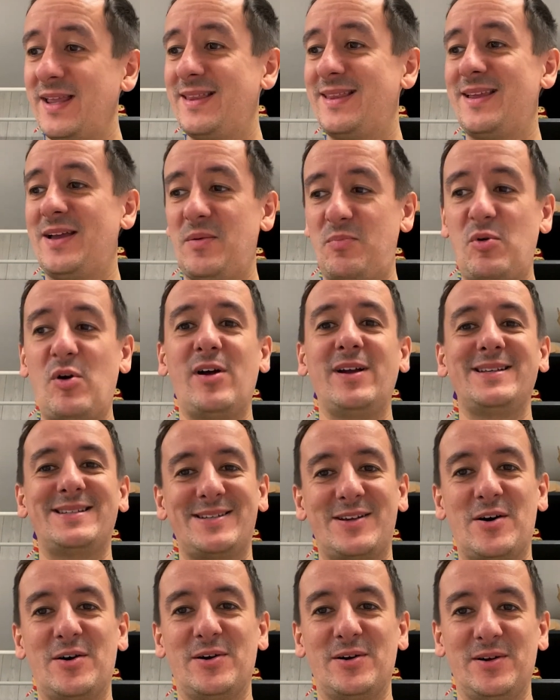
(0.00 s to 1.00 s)
a prize
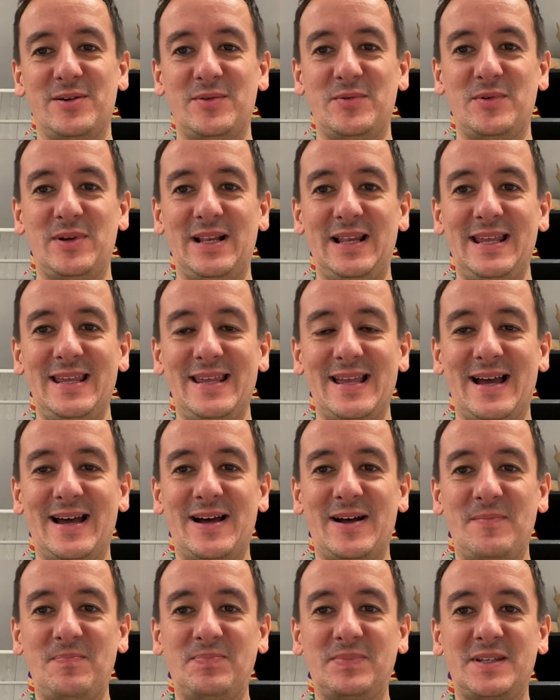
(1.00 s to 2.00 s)
car, really.
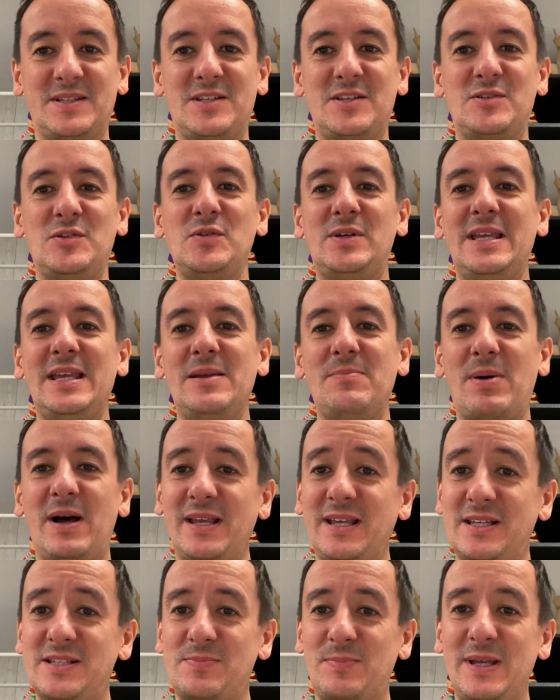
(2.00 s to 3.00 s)
Suzuki
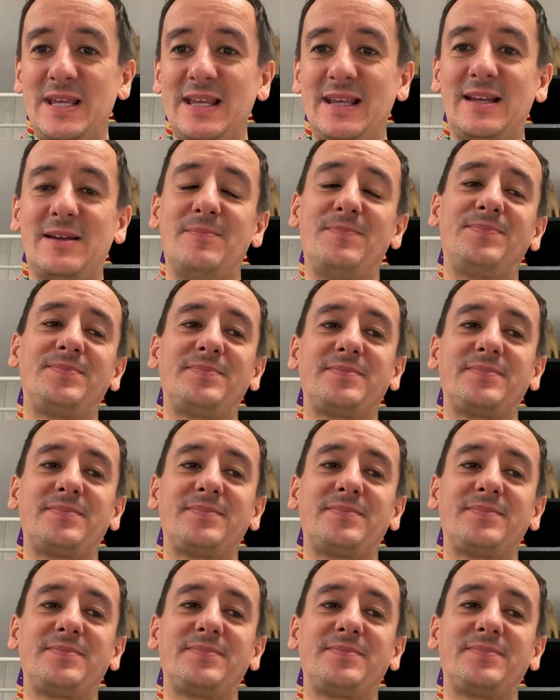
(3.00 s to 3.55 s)
Pikes Peak